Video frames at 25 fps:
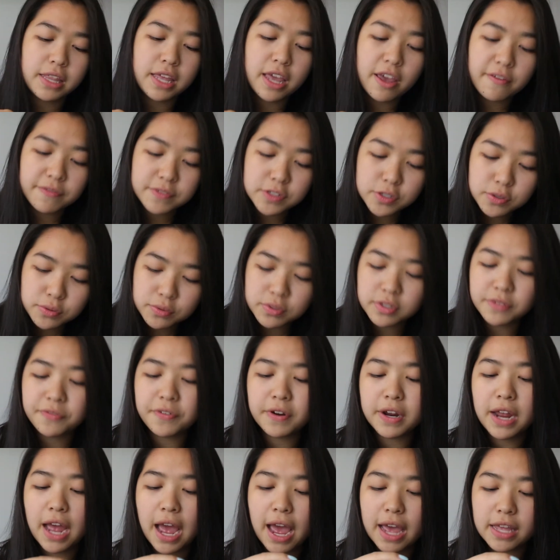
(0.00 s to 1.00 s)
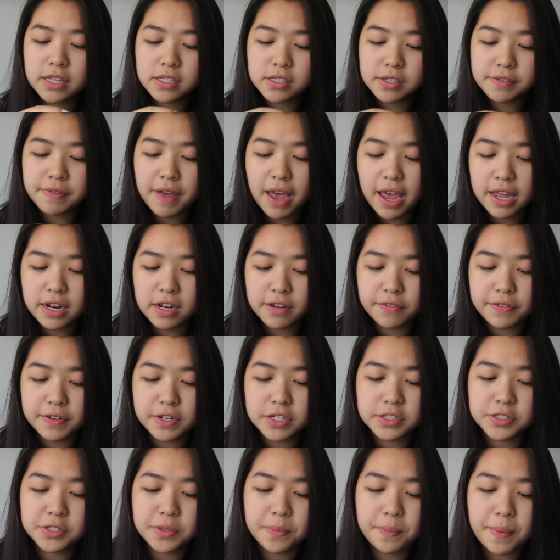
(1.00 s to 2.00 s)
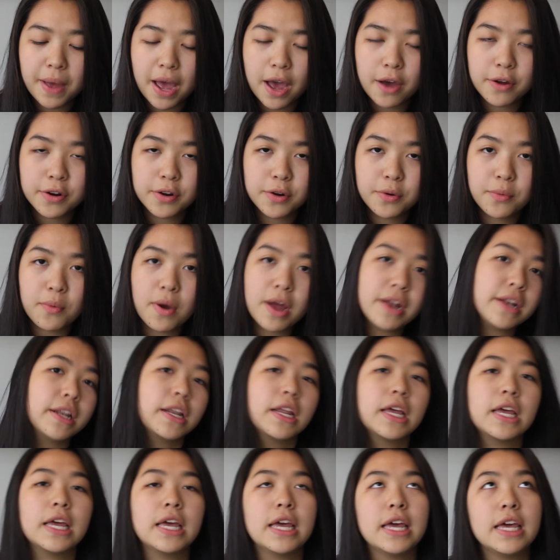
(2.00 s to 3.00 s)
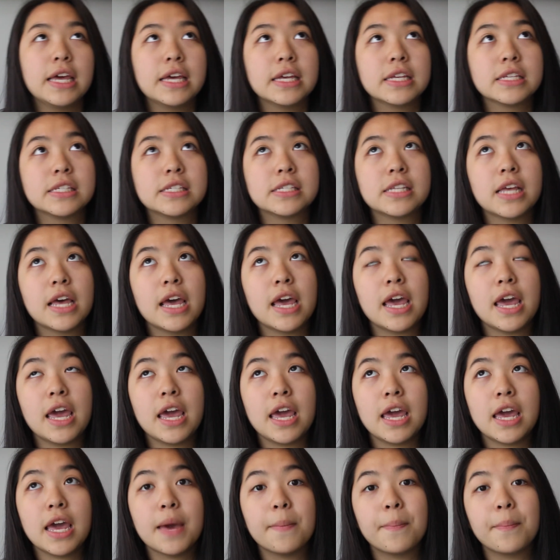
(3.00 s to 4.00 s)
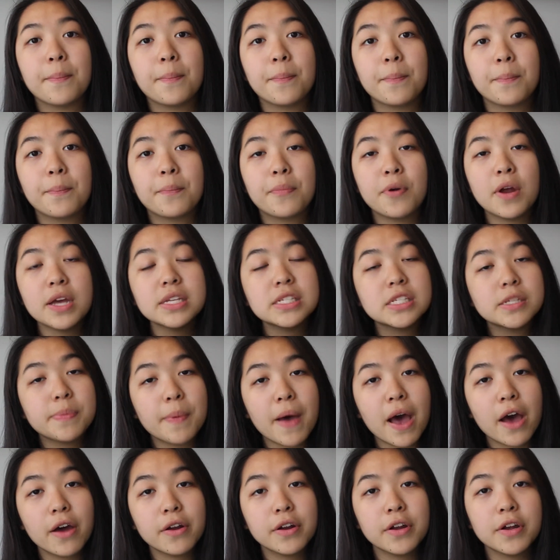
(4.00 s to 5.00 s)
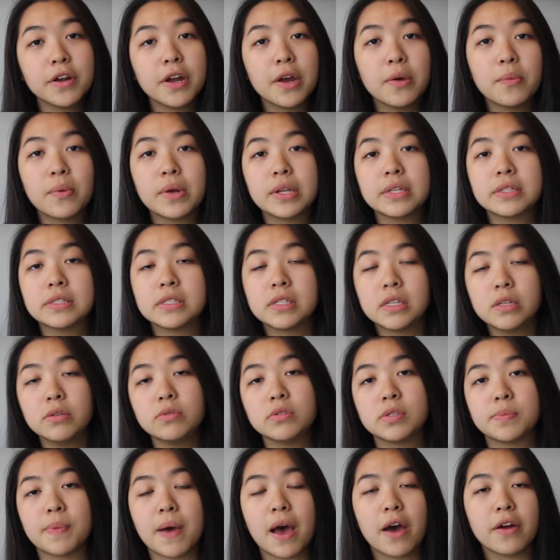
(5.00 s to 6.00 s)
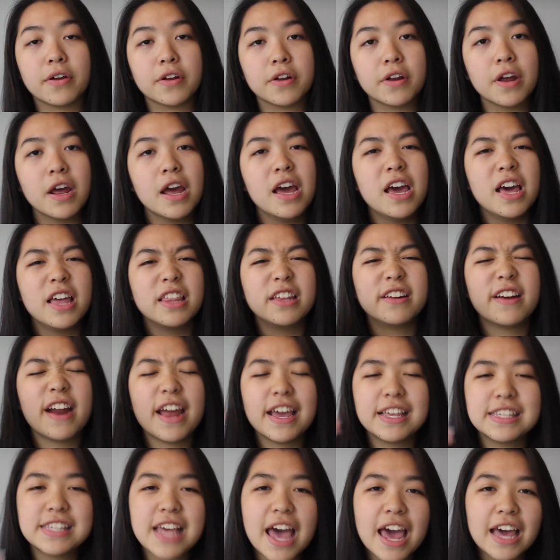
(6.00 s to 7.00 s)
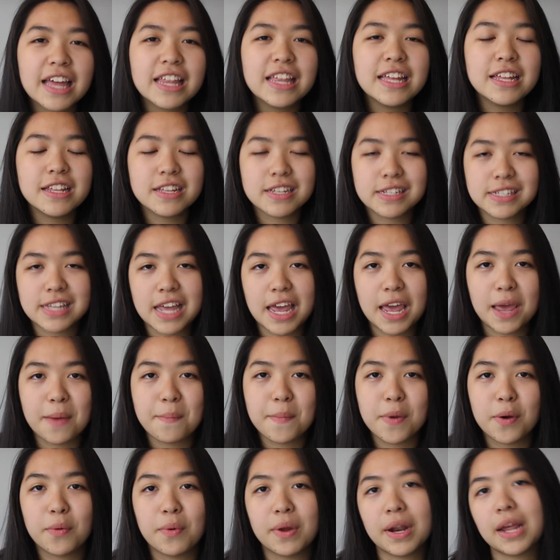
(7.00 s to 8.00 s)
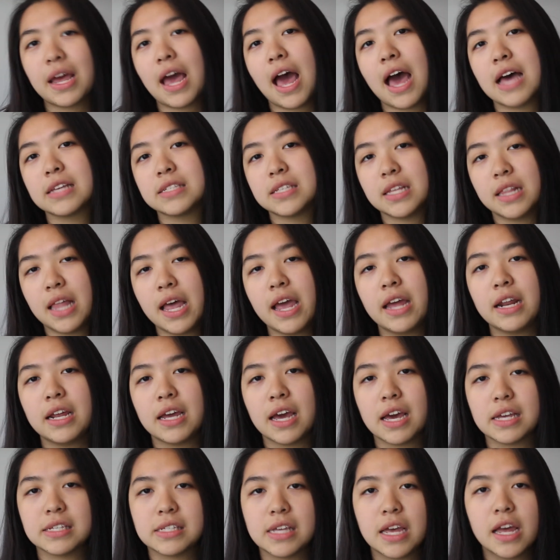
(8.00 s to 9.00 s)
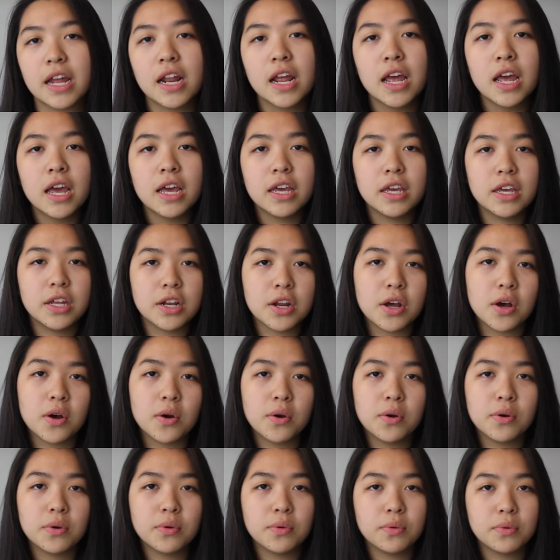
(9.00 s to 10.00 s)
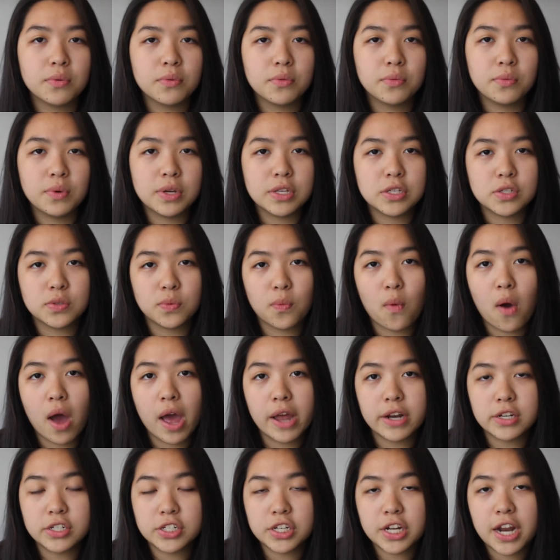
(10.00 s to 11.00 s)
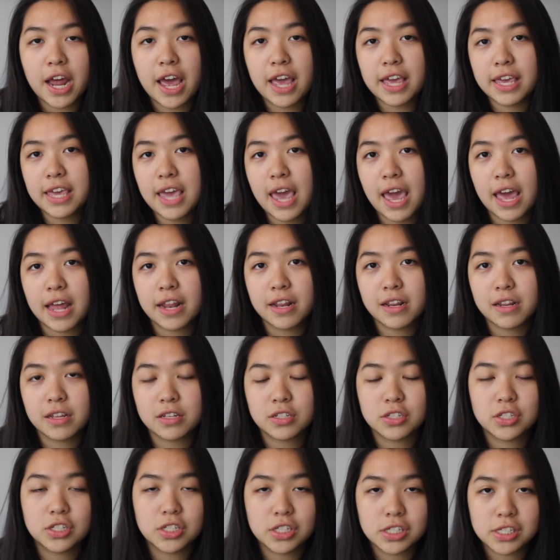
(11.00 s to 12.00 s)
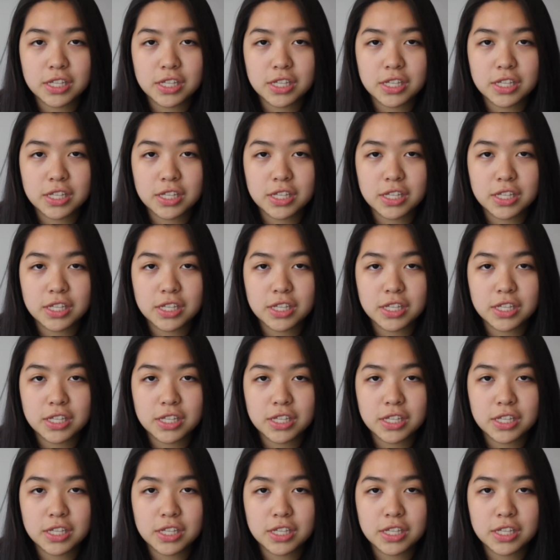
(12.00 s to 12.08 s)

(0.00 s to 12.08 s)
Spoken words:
They have two different kinds of high definition powder. One is a pressed powder and one is loose powder. They're exactly the same, but when I asked the lady, I said, you know, which one should I get? And she